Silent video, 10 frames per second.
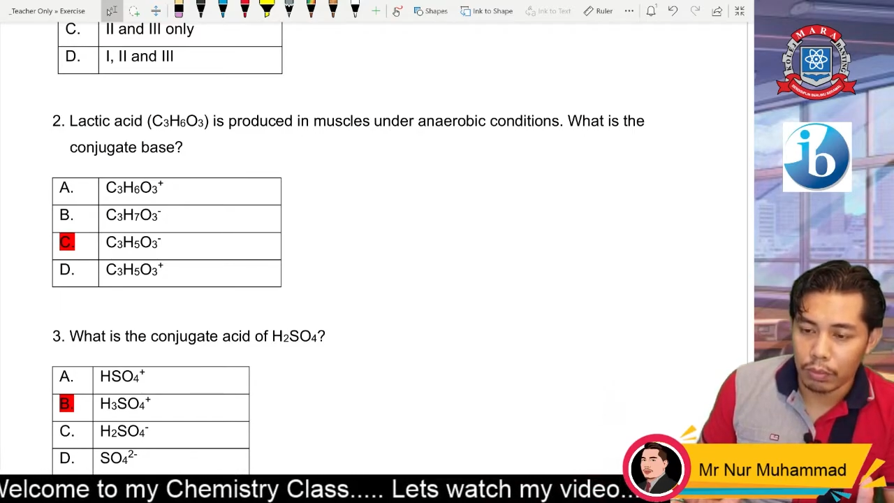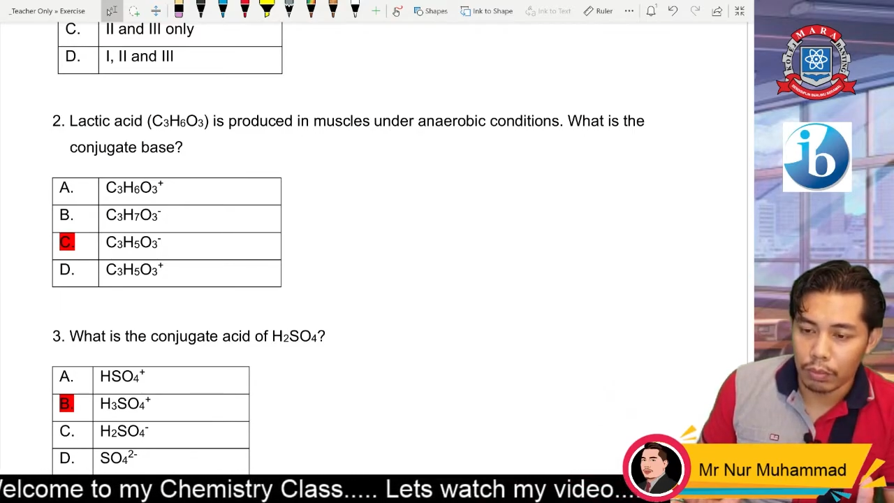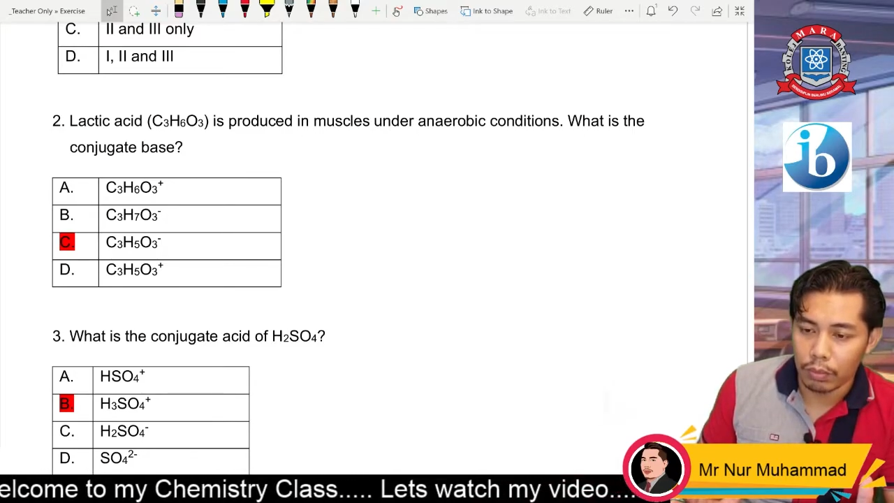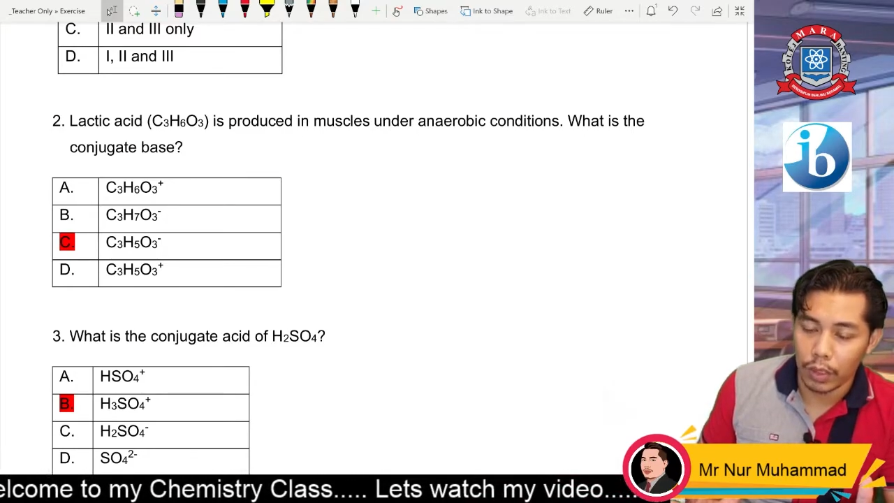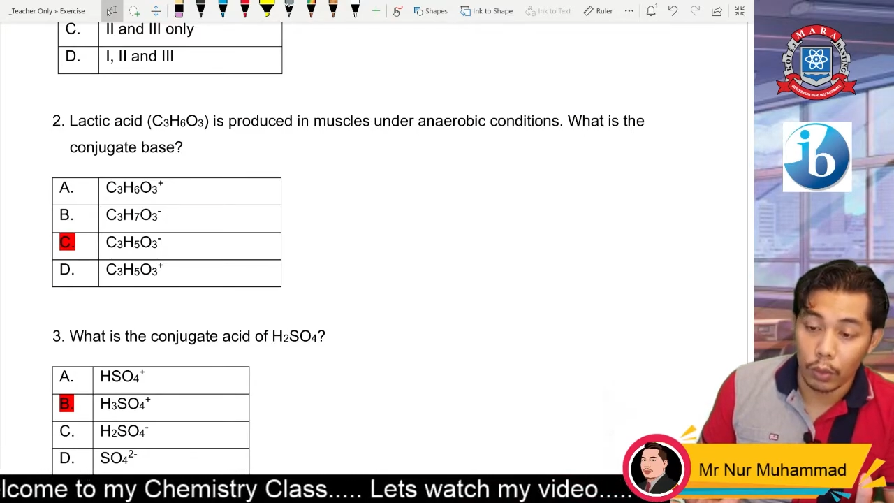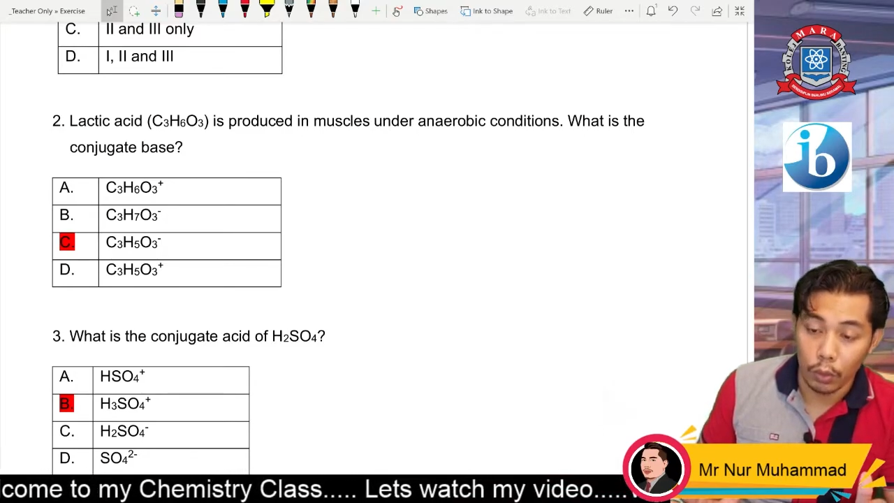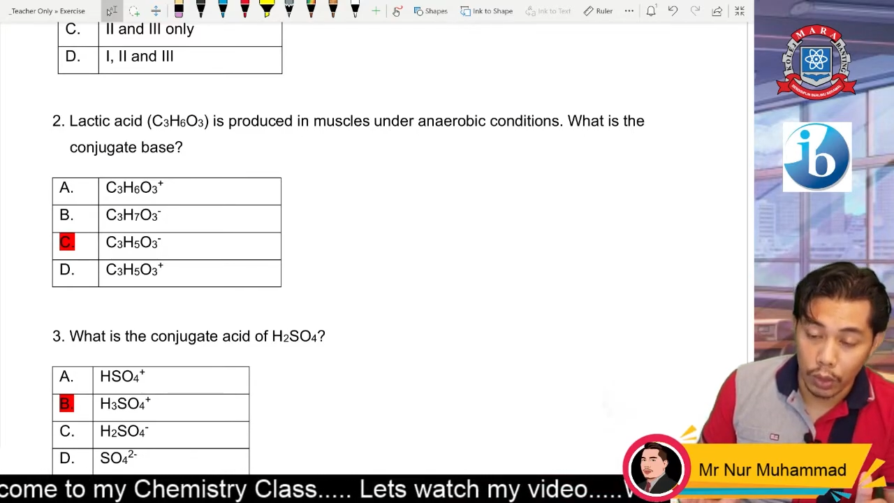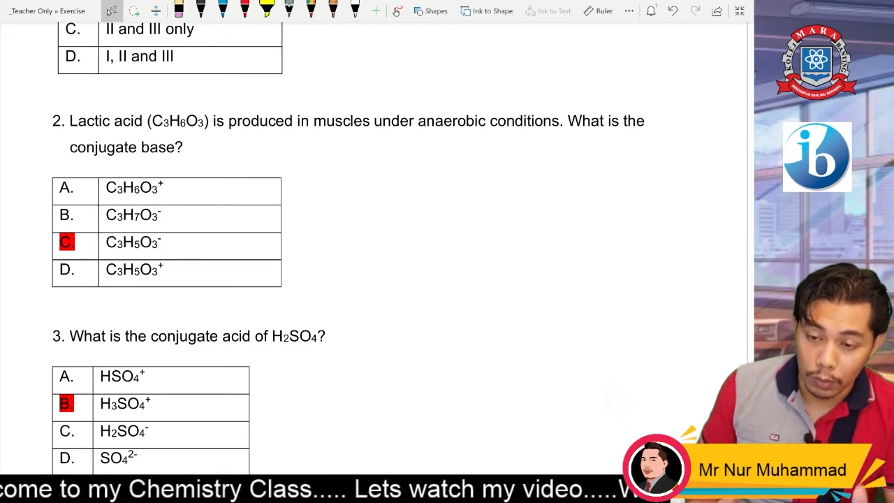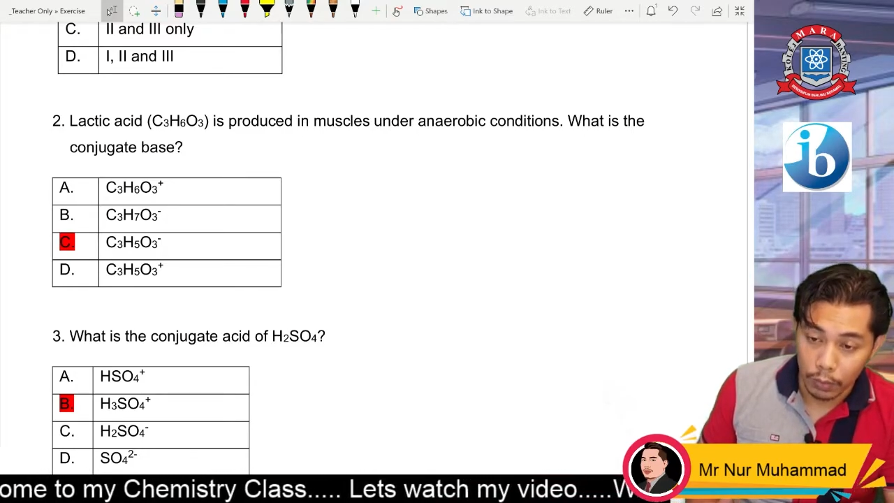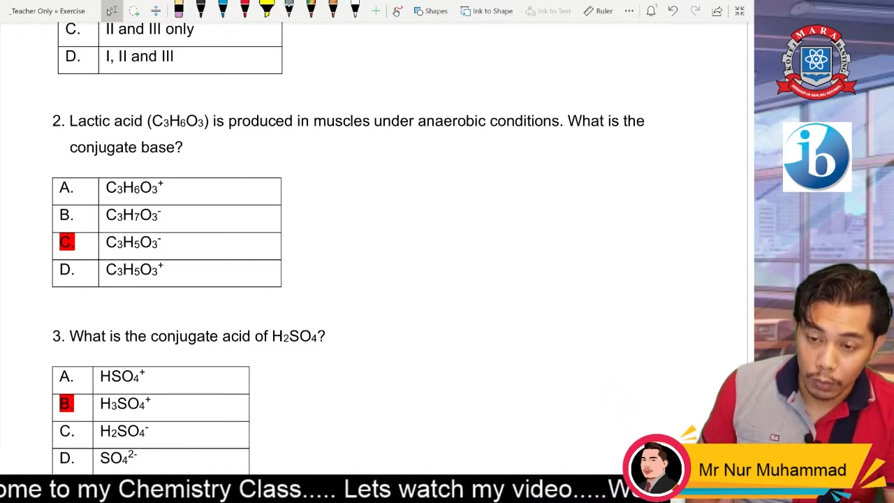by 1
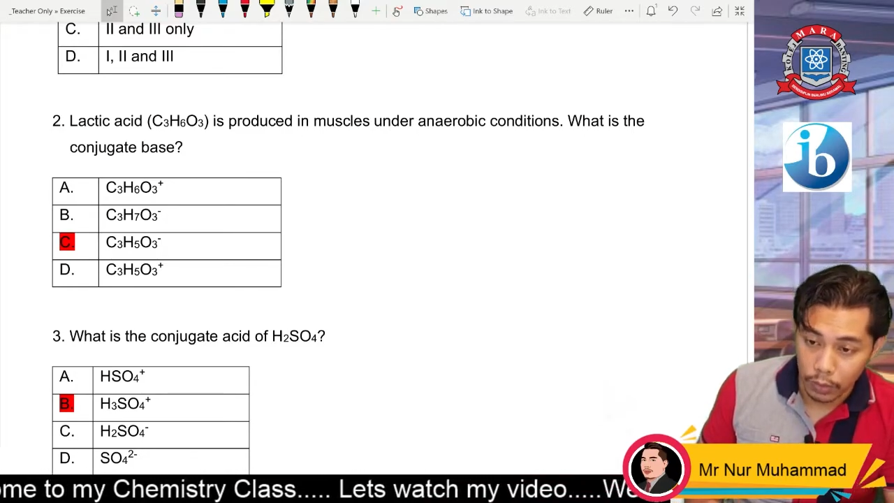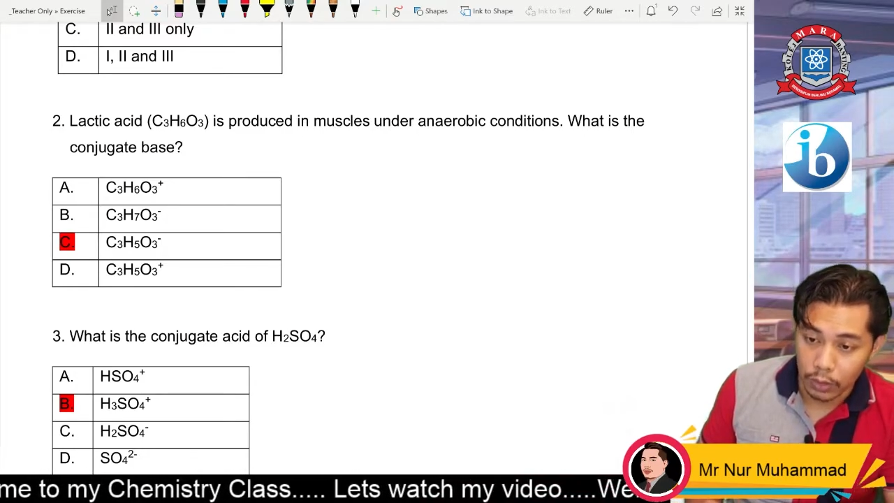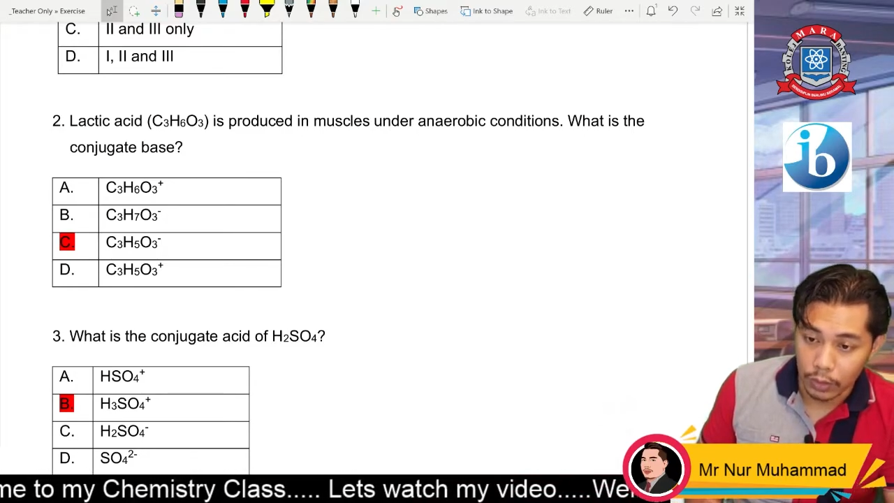proton.